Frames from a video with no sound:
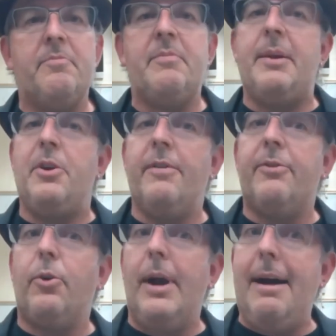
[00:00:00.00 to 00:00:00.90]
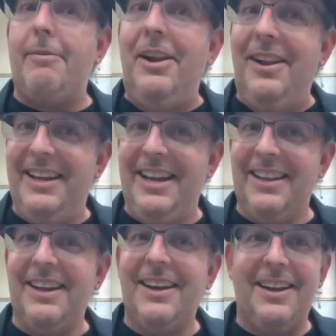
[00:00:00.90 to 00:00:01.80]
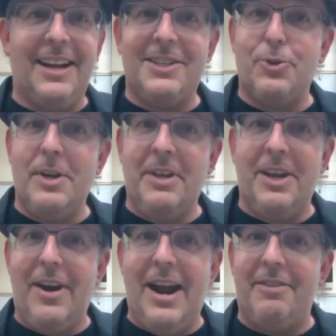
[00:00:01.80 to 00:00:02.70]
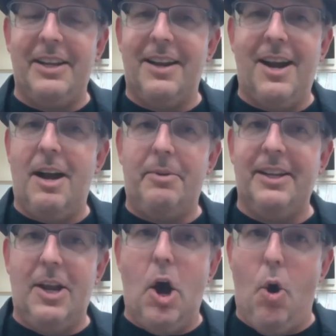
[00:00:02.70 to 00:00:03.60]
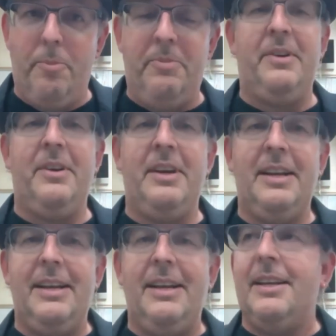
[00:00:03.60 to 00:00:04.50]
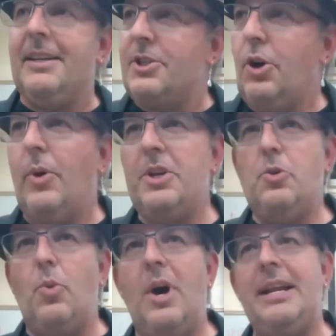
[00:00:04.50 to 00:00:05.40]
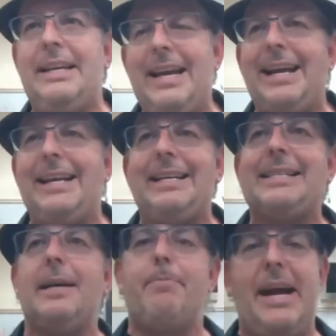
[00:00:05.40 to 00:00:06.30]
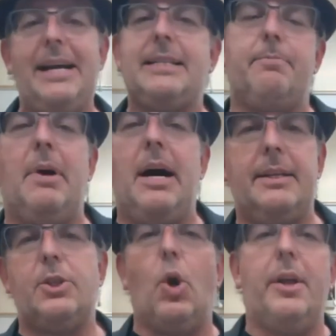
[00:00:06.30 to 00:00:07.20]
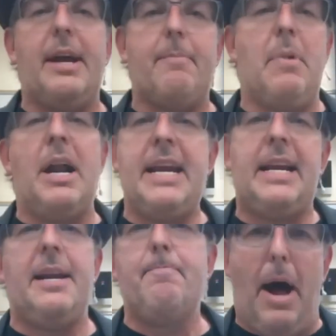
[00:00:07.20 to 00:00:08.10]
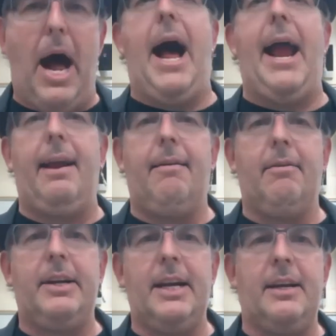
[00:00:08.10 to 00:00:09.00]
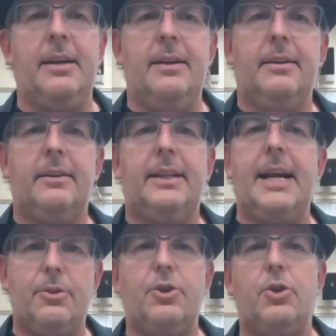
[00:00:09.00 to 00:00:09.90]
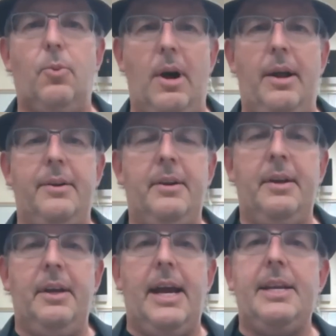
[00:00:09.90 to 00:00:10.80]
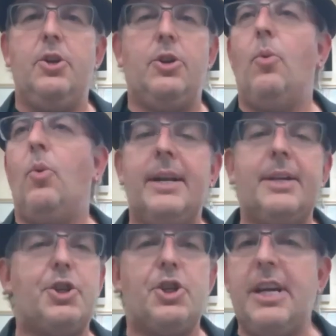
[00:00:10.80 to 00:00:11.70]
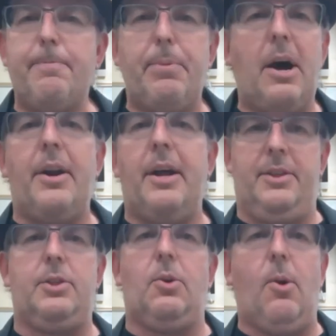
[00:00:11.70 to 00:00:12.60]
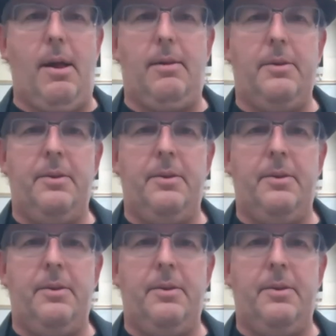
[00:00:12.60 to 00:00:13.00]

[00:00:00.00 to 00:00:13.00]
maybe you have gravelly, extremely gravelly, cobbly loam. So what you want to get is the best soil that money can buy, okay? That's what you want and you don't want to cheap out on the soil